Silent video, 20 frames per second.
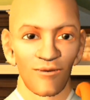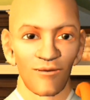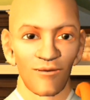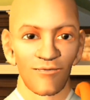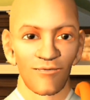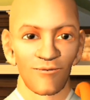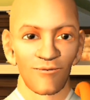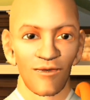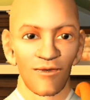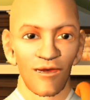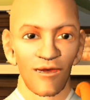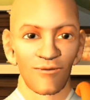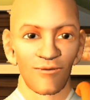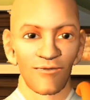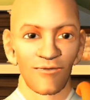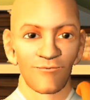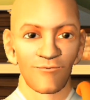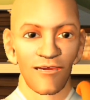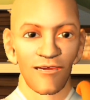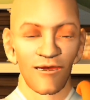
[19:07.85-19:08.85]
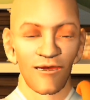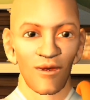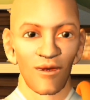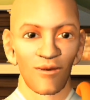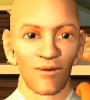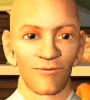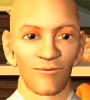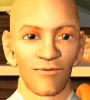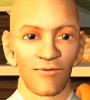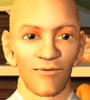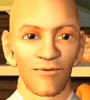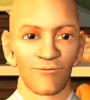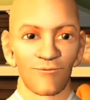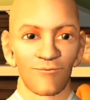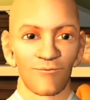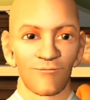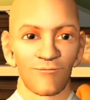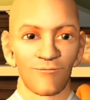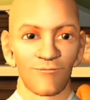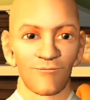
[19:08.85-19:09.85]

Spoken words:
all starts and ends in our minds.